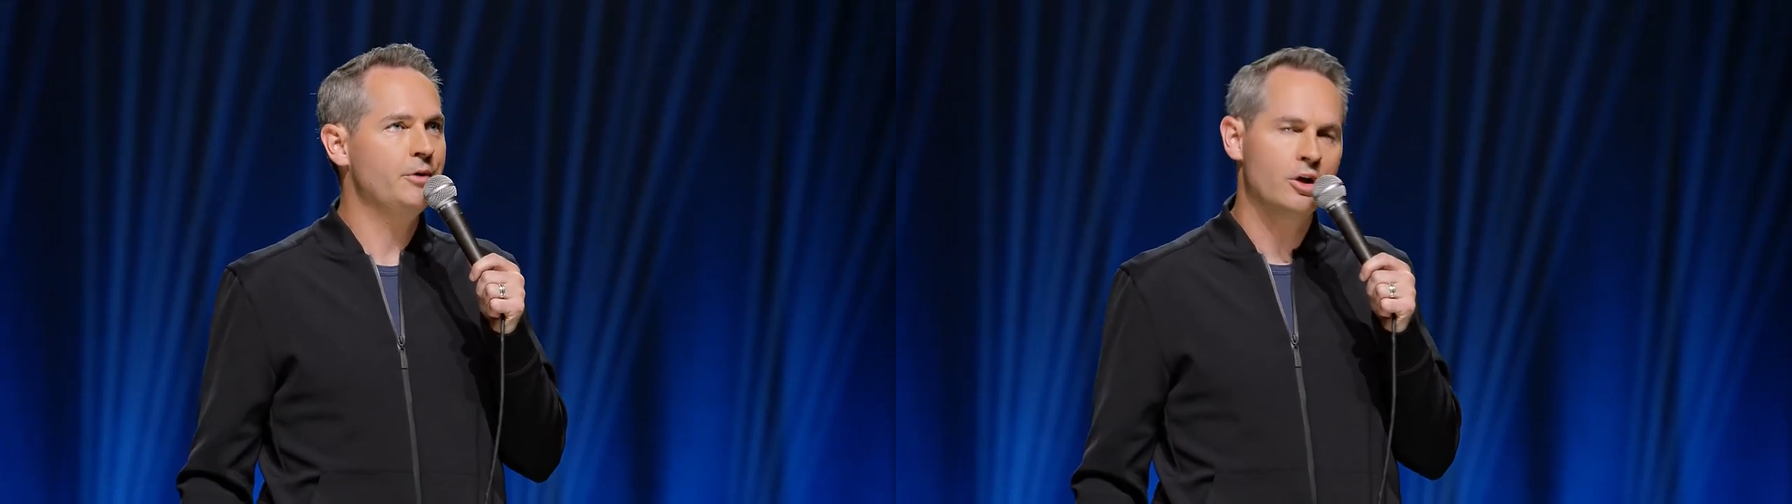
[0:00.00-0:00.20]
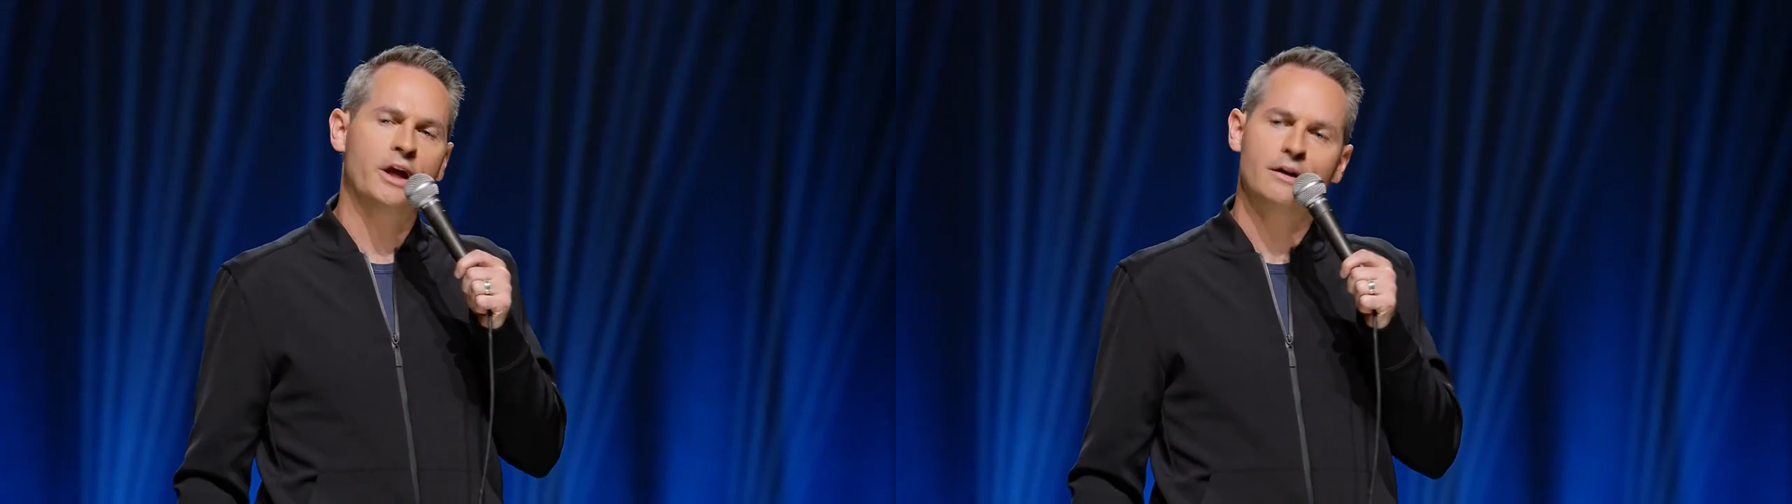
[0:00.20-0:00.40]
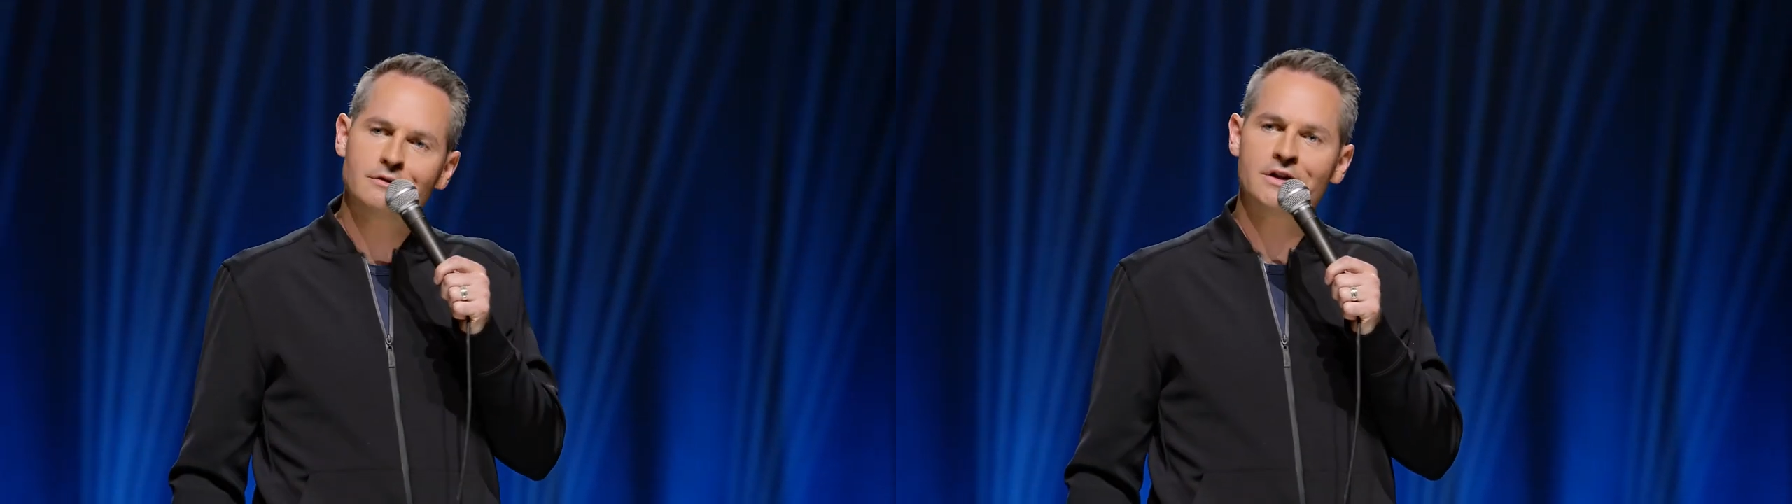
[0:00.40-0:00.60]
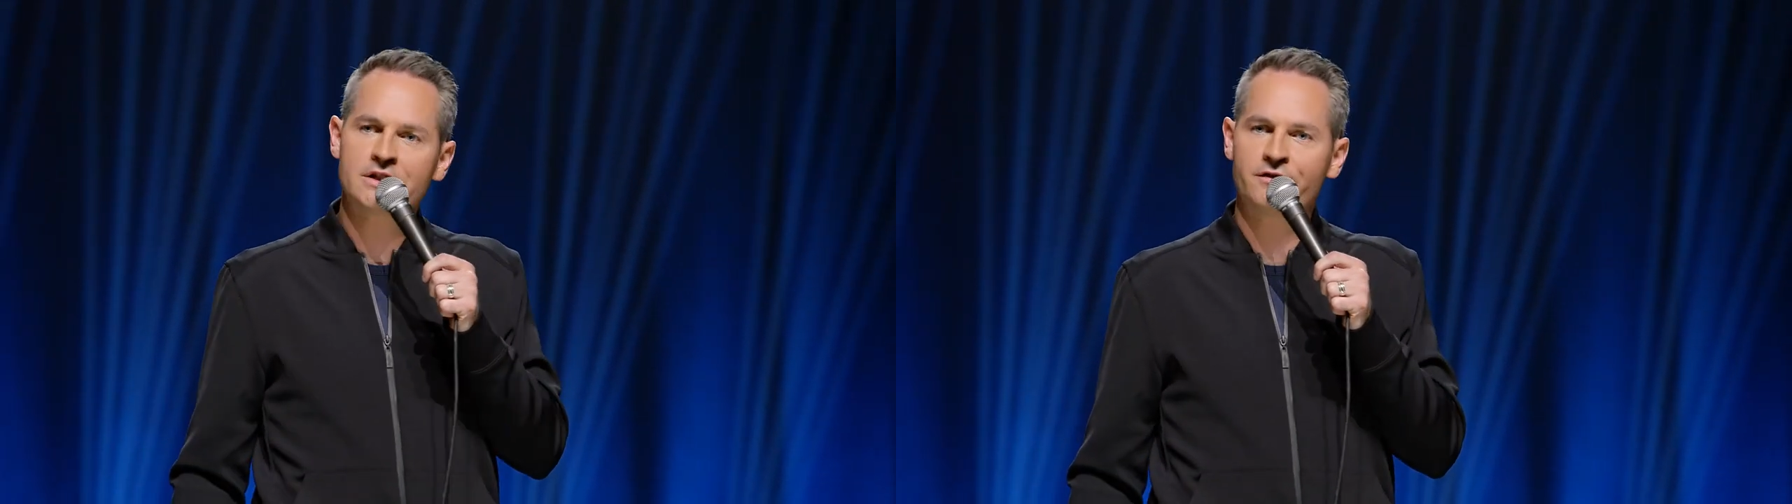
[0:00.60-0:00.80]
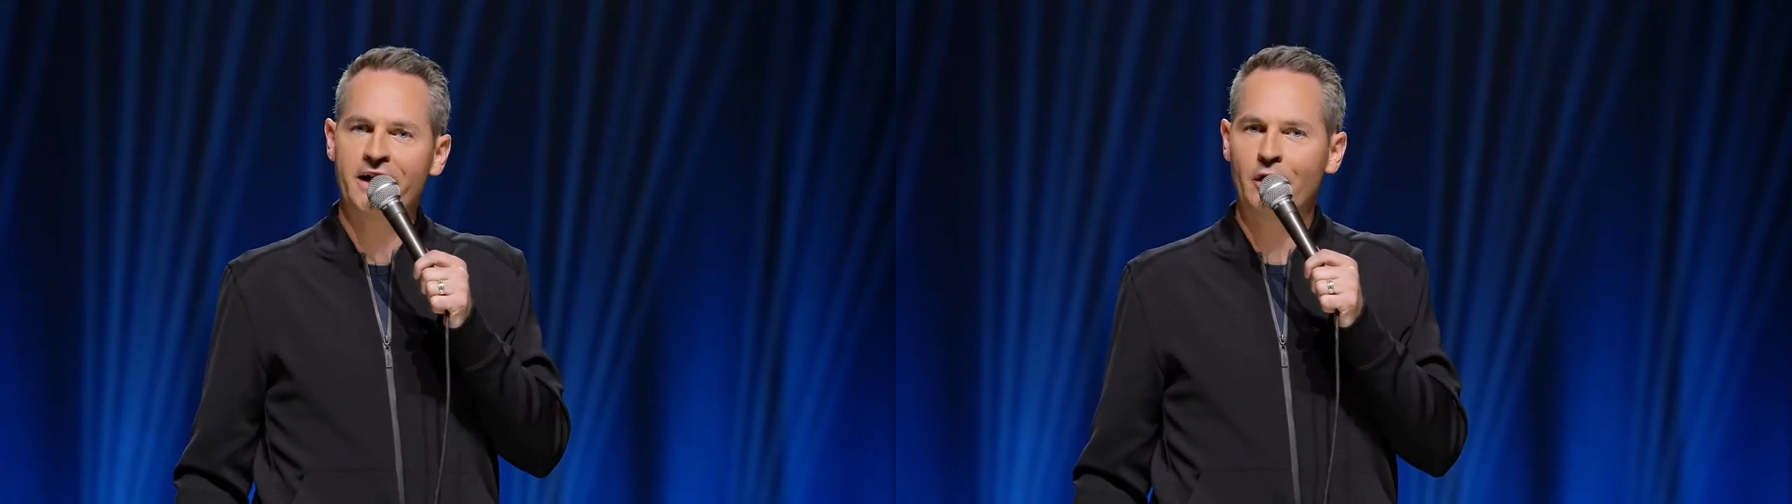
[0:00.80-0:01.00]
and you're like,
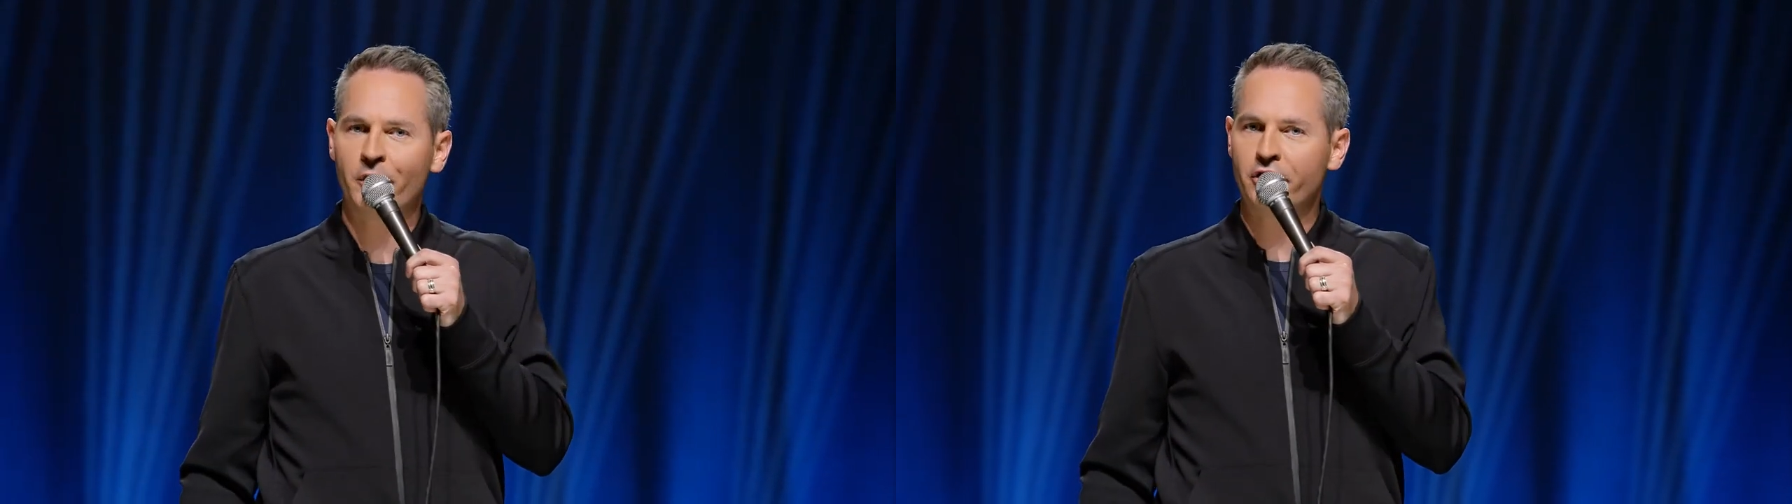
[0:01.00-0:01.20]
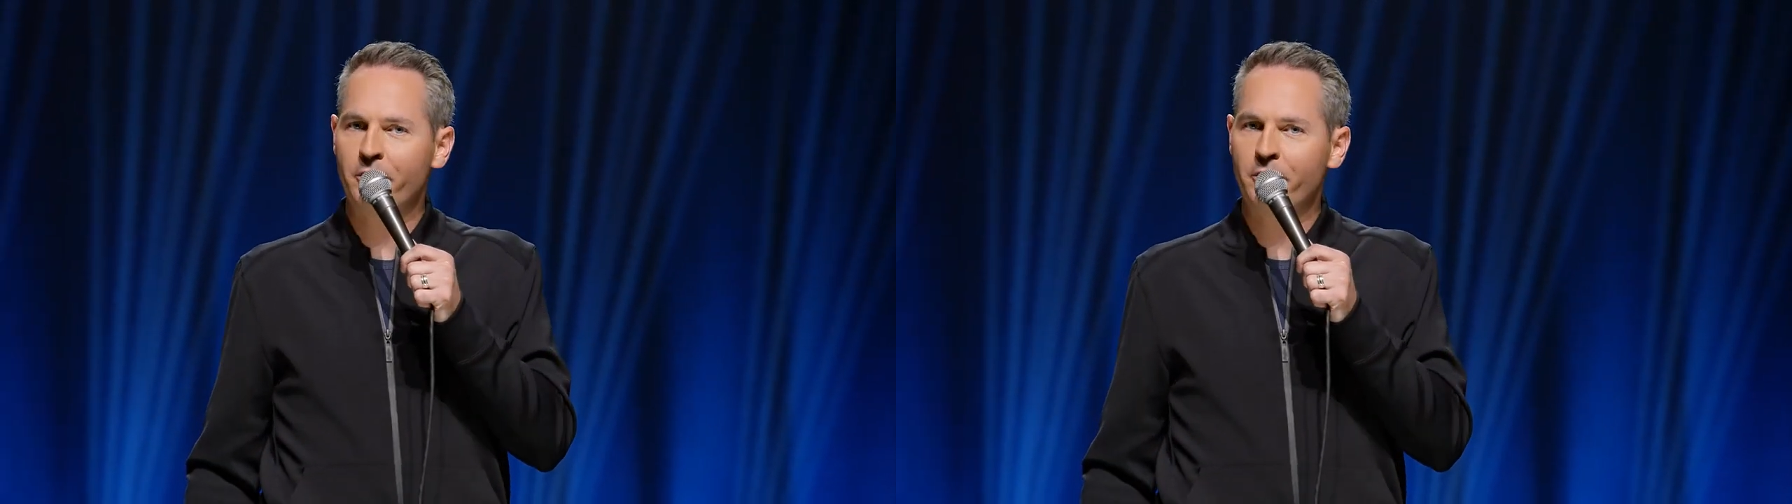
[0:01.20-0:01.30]
let's just find out what